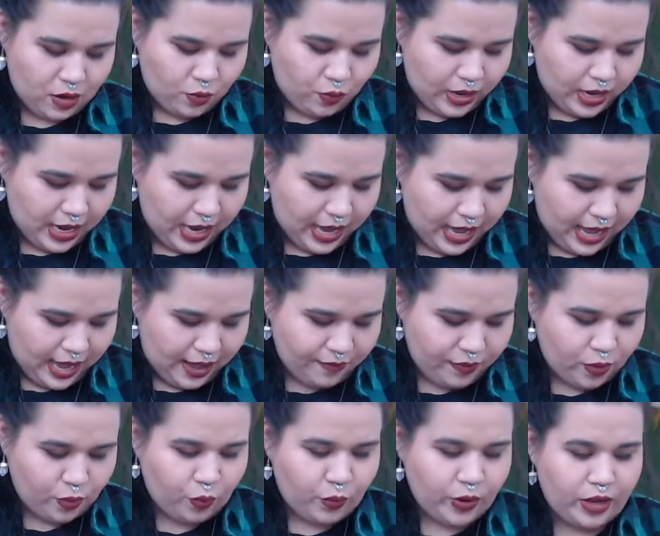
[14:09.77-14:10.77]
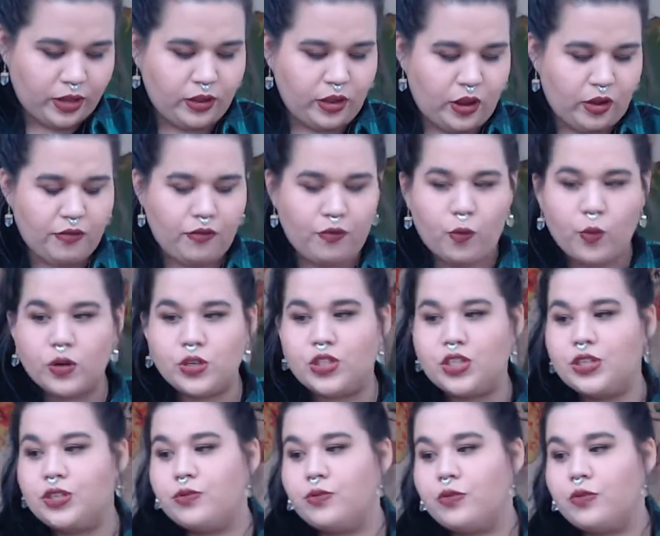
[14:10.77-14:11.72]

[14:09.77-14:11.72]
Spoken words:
we have the Wheel of Fortune